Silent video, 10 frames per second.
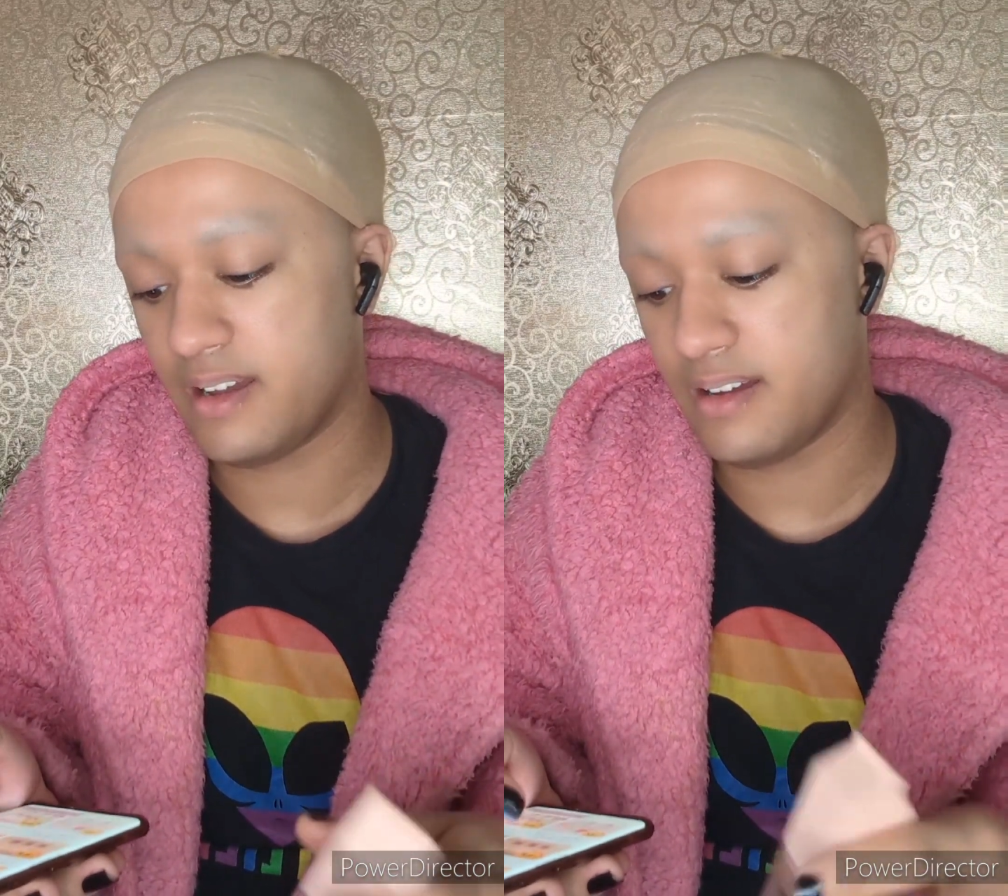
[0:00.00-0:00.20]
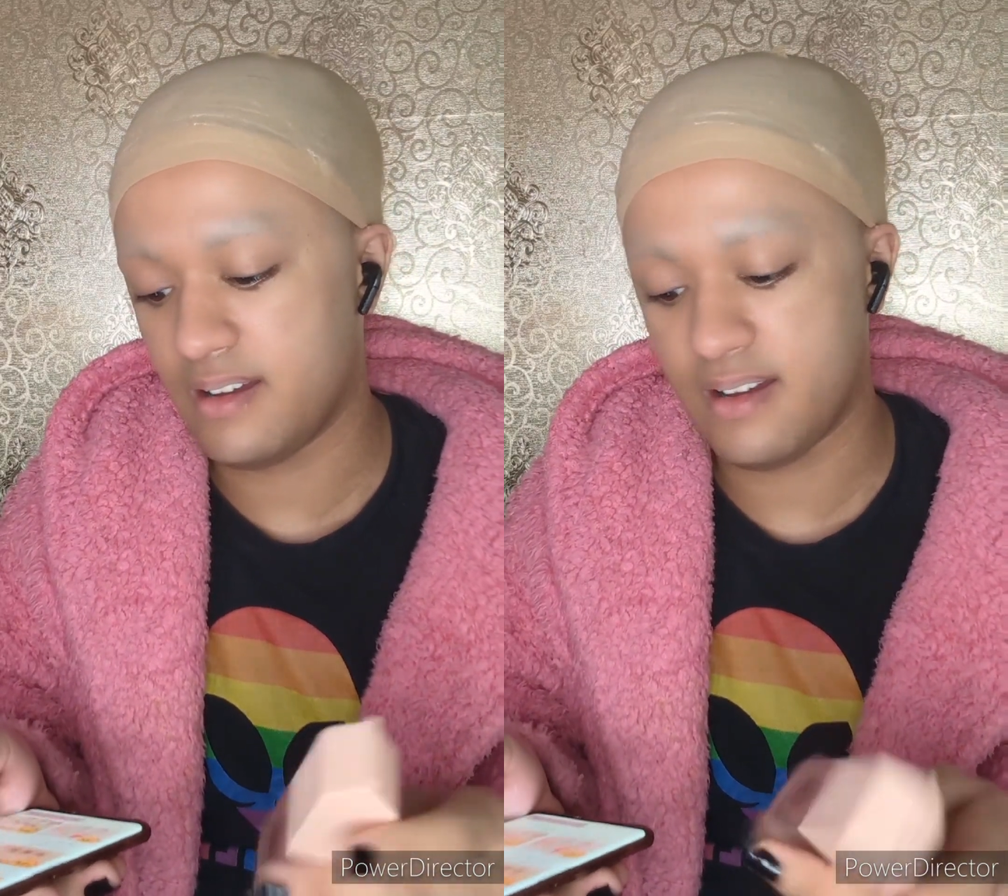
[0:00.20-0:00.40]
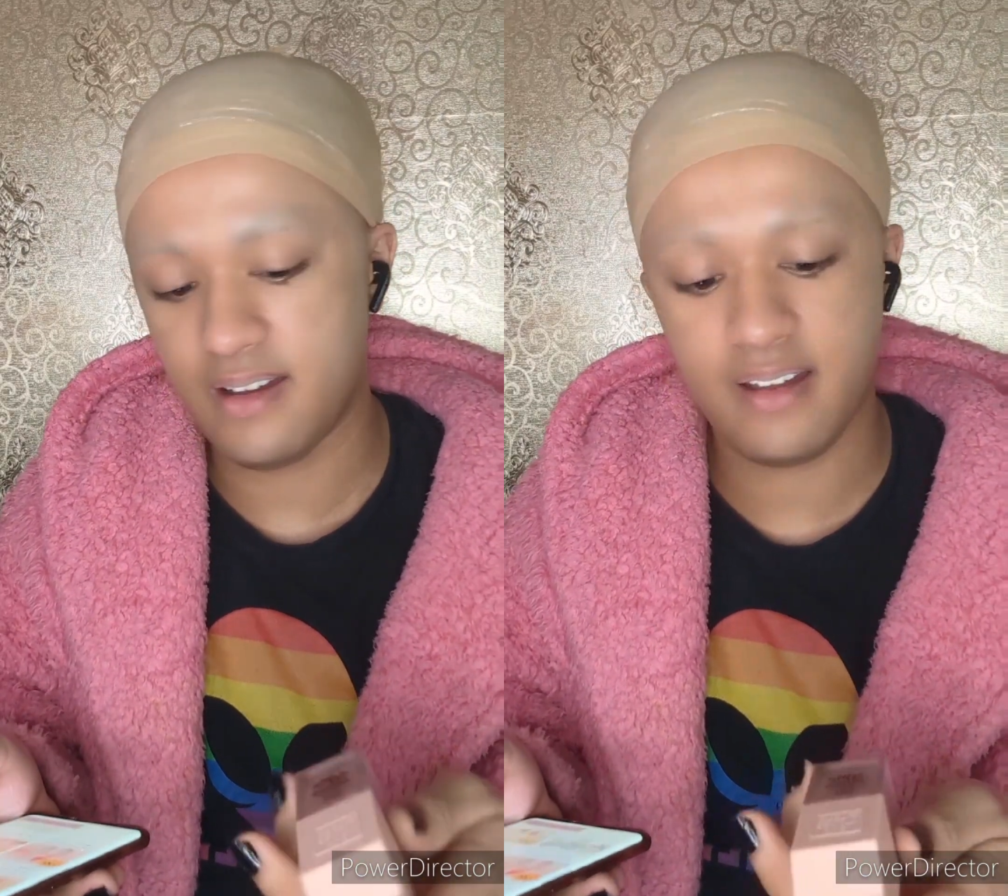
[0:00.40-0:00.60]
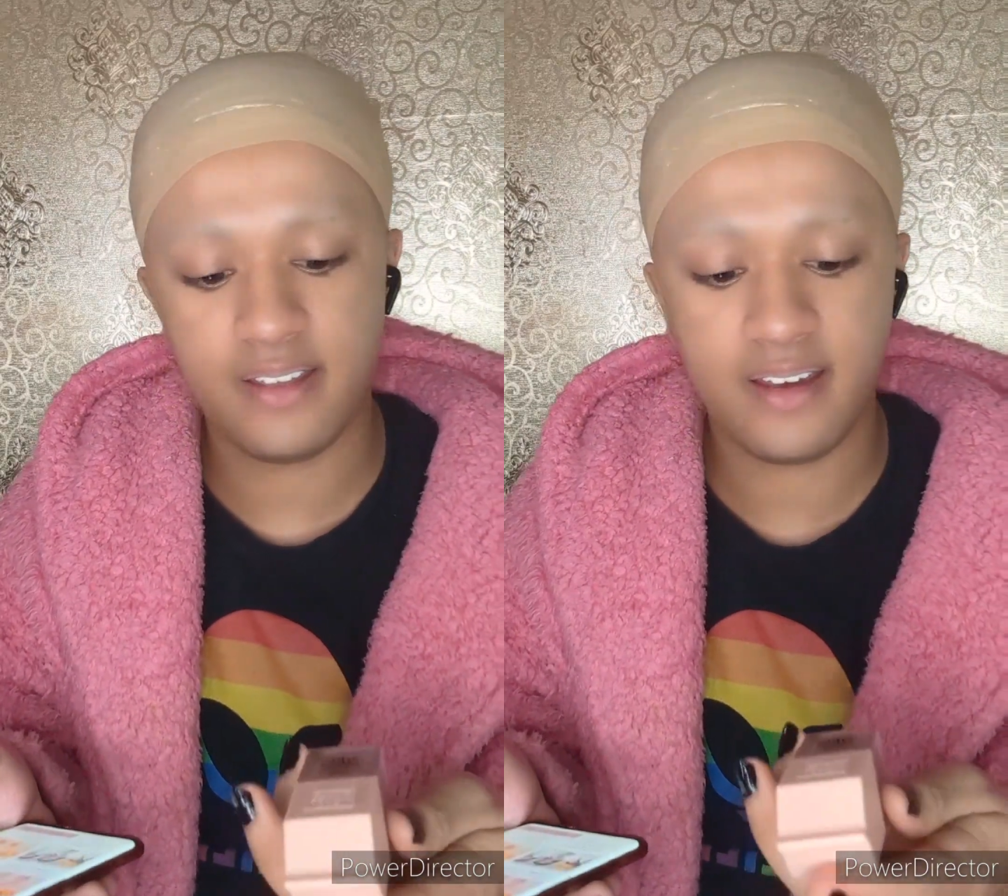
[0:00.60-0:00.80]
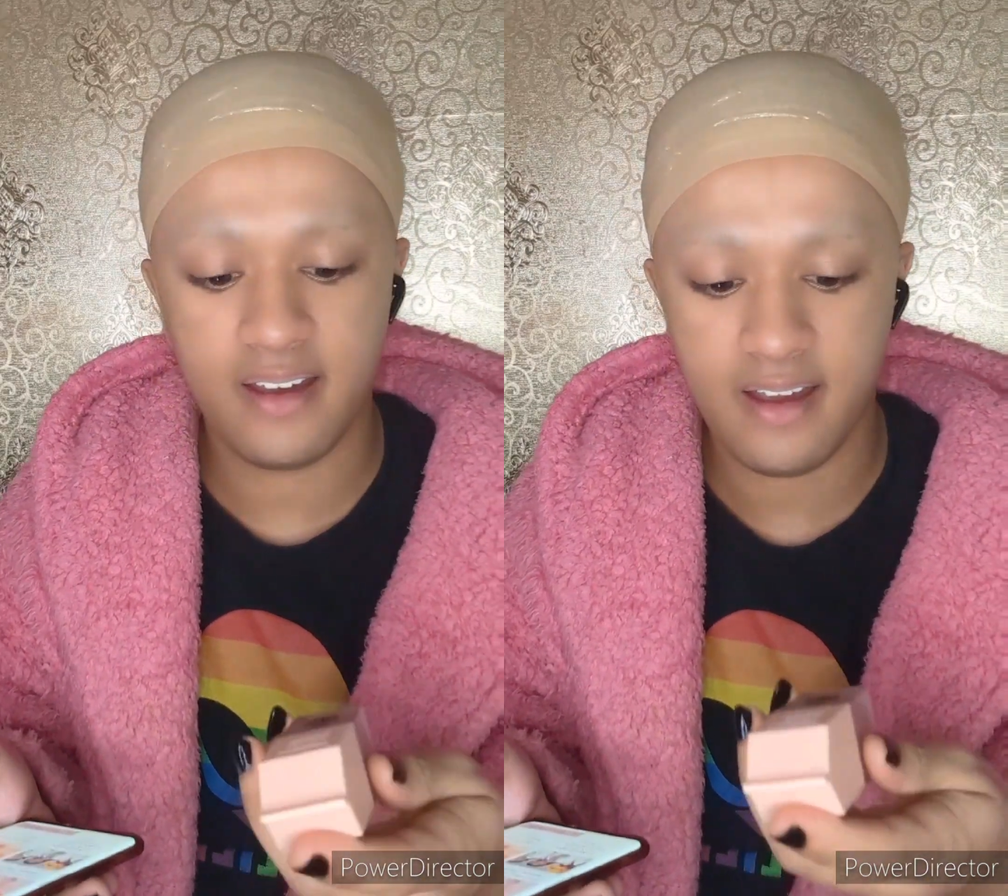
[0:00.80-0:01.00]

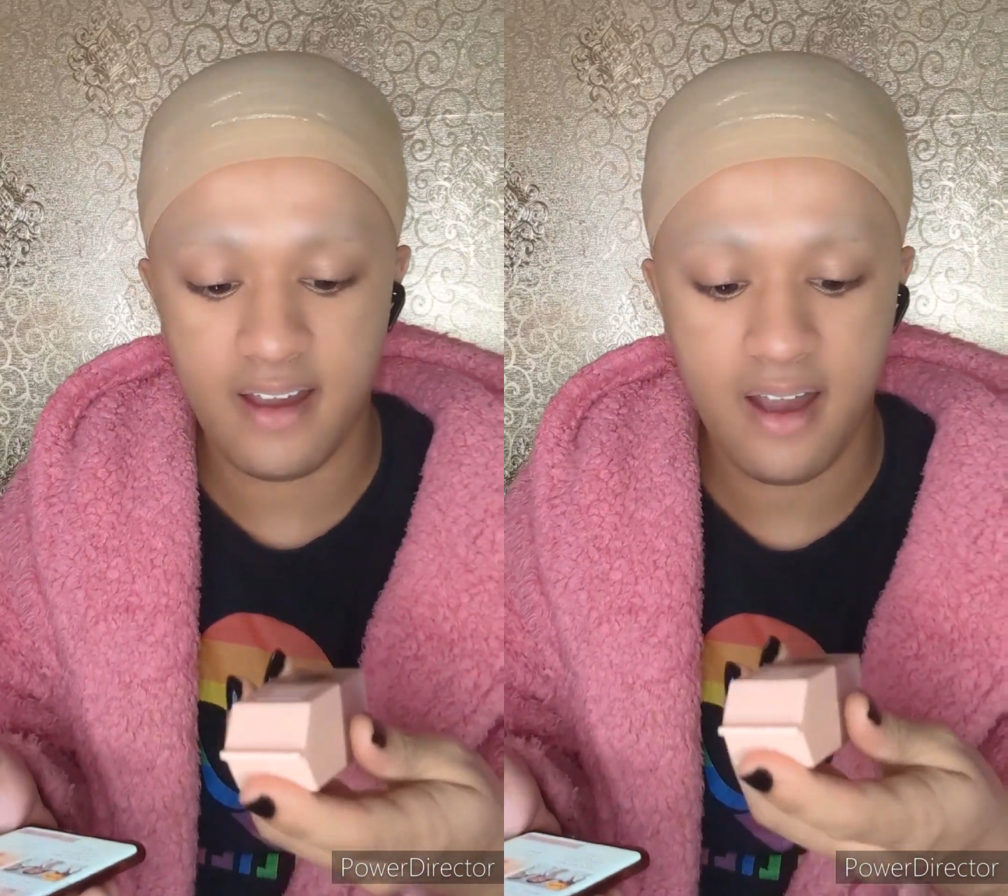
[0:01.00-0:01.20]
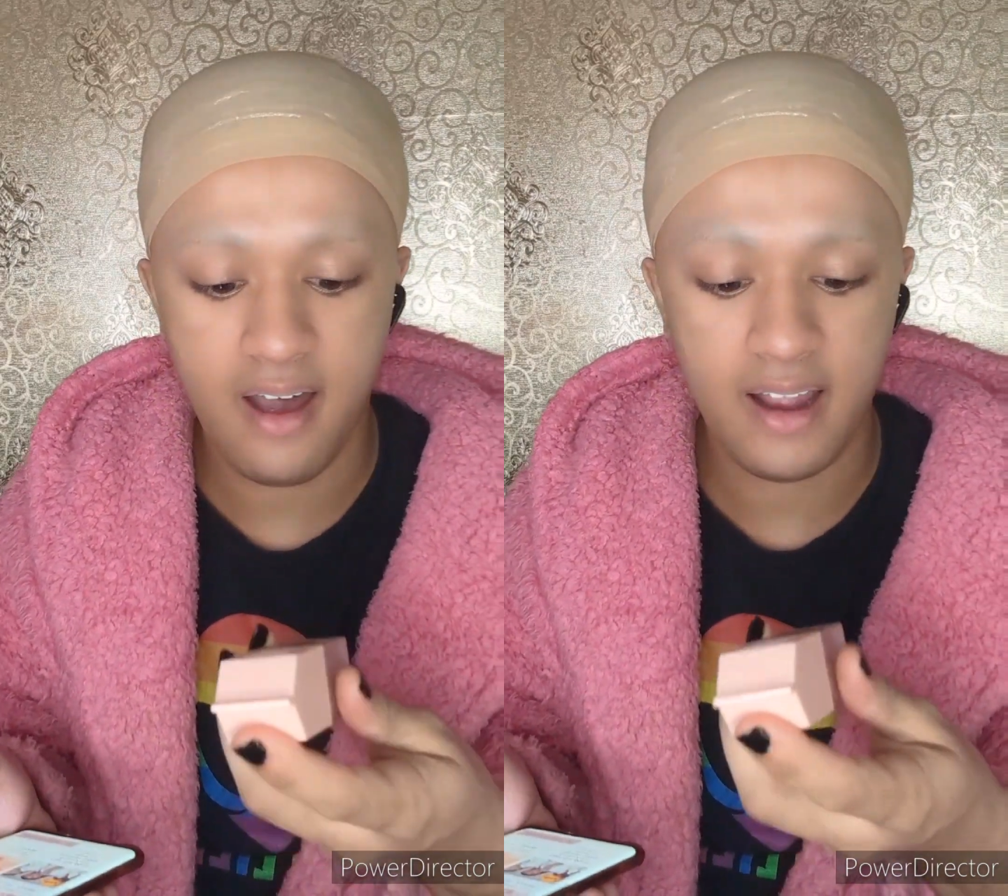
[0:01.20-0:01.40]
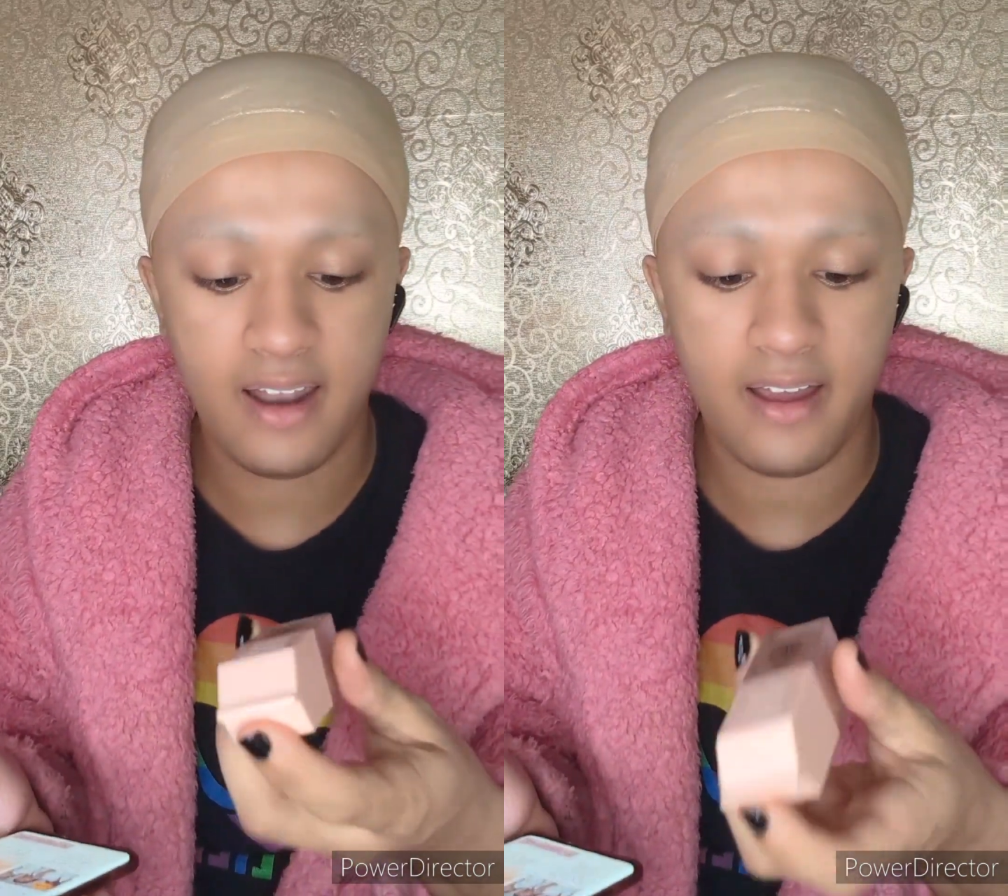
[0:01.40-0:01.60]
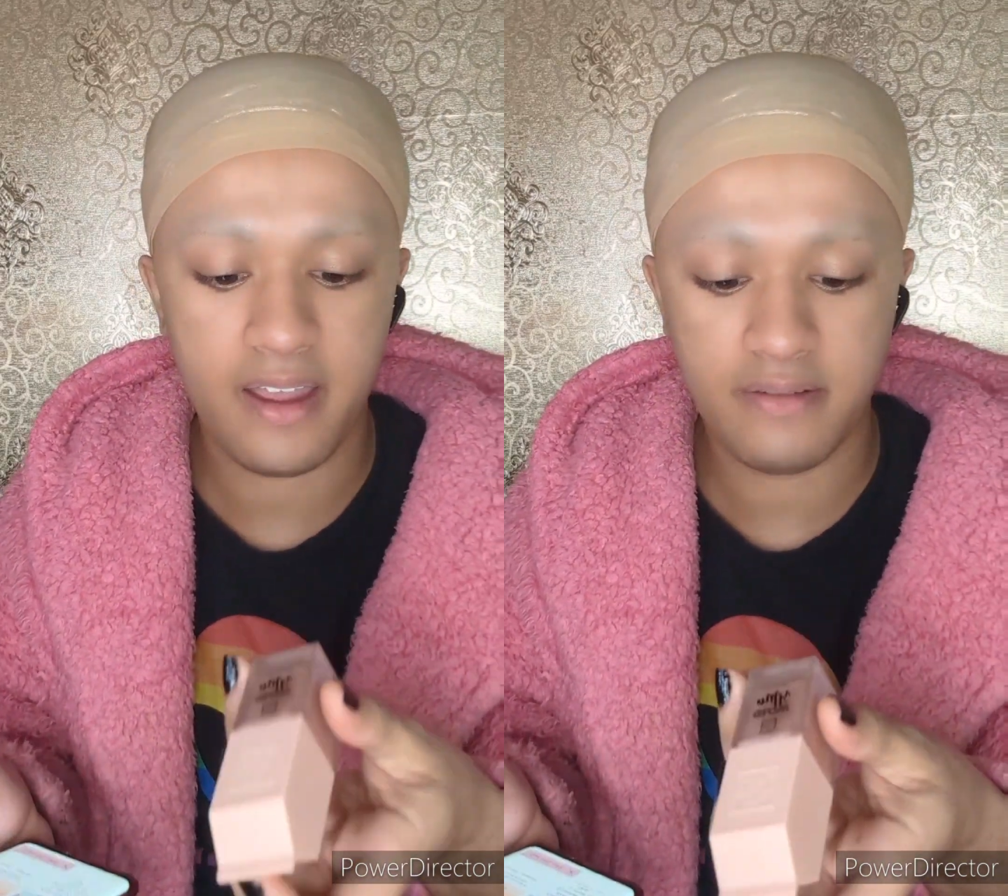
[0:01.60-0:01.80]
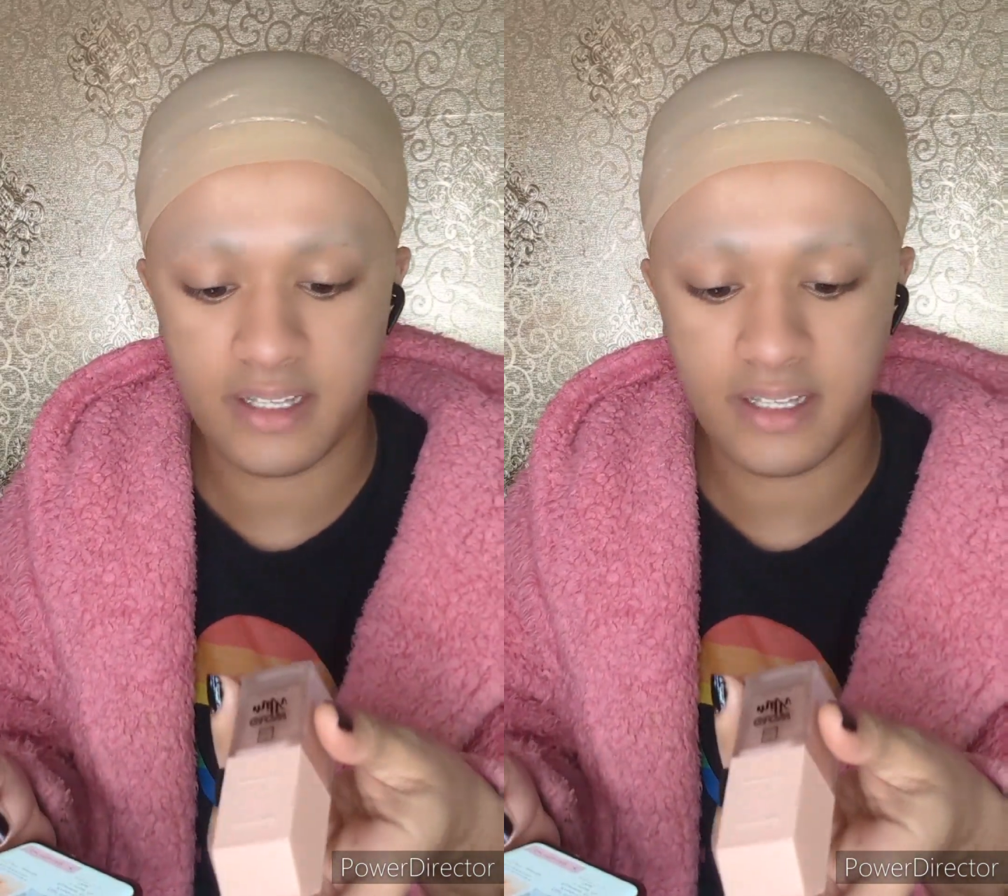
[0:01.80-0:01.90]
The highlighter